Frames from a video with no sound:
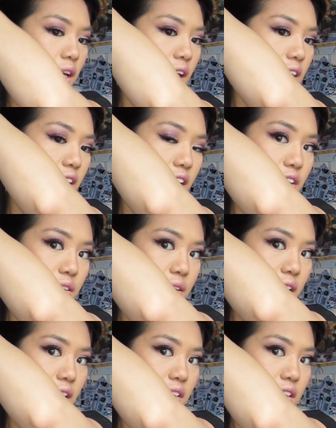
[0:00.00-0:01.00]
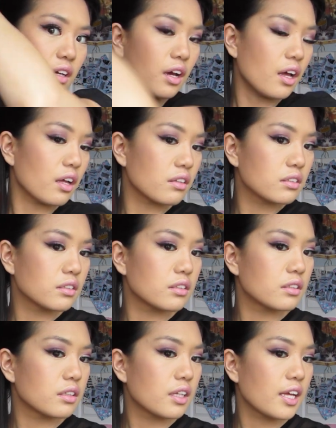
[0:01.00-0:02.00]
And then you get the curl.
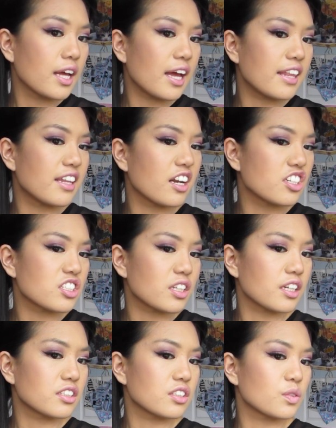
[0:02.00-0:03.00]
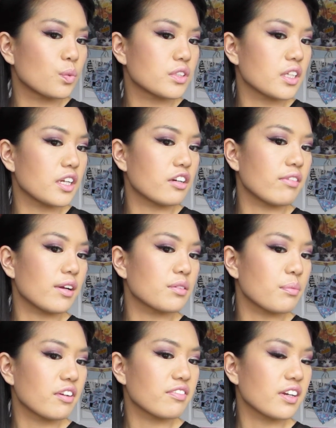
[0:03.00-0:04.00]
And then I just like to swizzle it
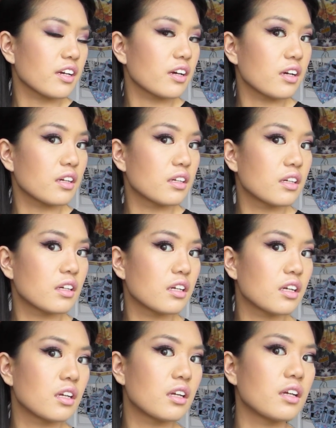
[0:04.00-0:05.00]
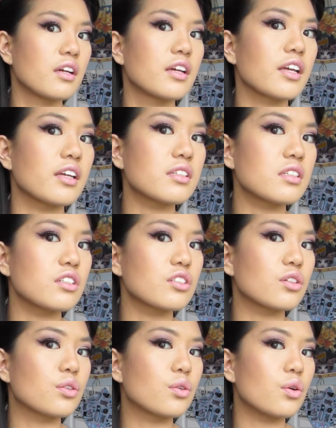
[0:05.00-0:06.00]
around my finger. It's such
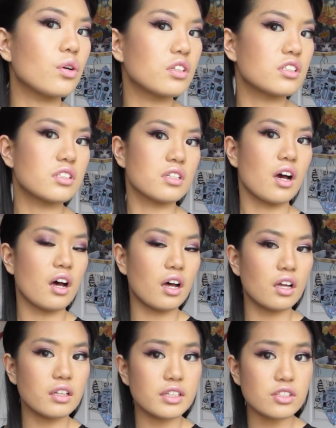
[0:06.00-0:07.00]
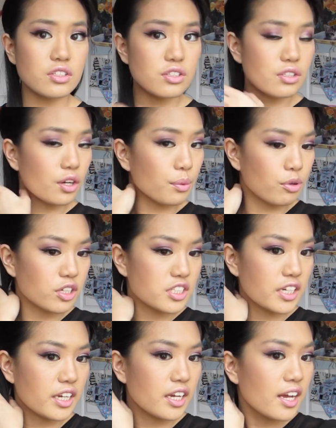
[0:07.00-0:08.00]
a gorgeous curl, it's so
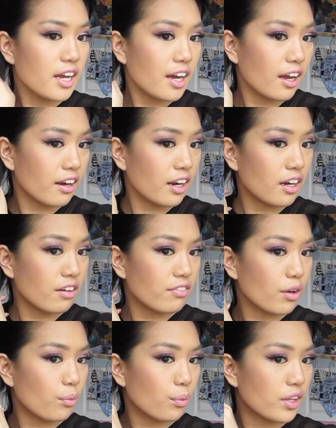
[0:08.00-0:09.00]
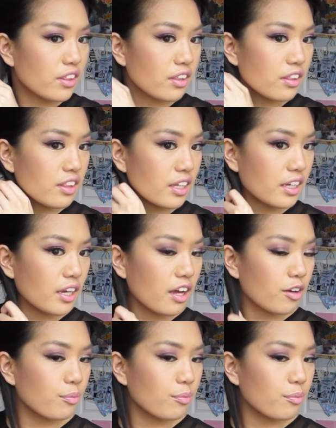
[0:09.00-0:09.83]
pretty, and I love it with the